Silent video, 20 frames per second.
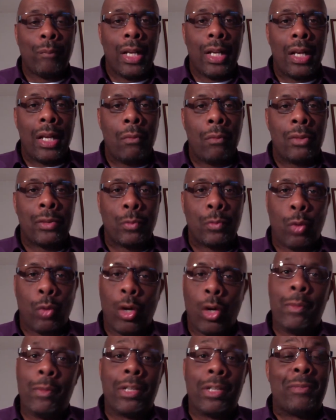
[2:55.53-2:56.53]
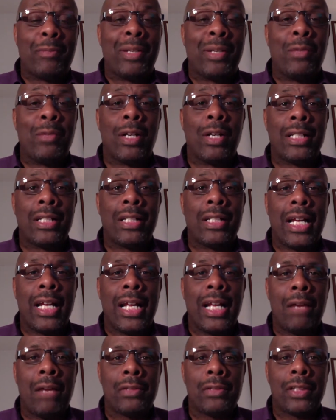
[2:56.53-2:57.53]
was working with me one day.
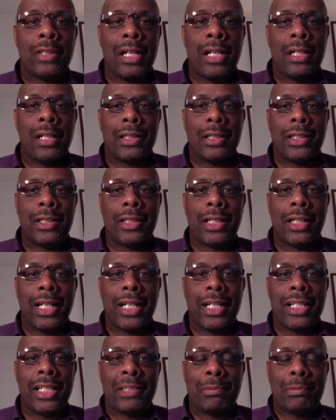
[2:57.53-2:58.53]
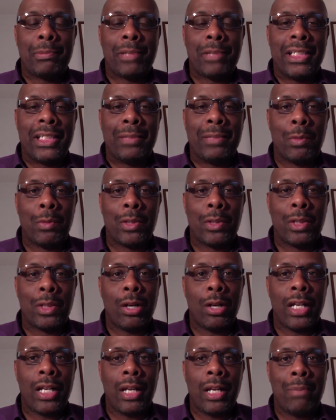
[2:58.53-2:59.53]
I was sitting at his place, and we were
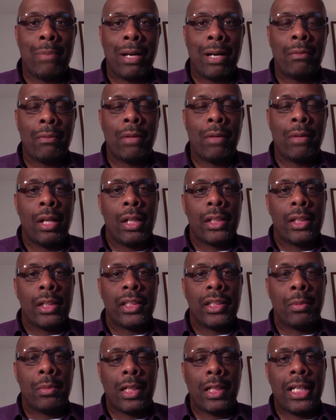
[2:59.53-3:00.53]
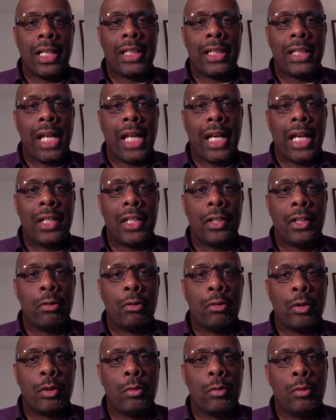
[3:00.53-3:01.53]
talking about some of the things I can do
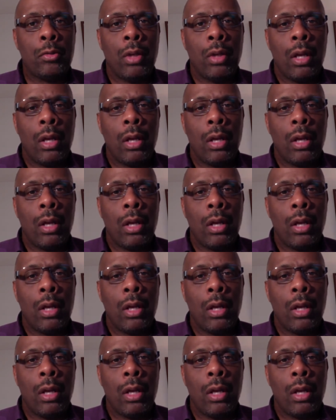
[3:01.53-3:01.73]
to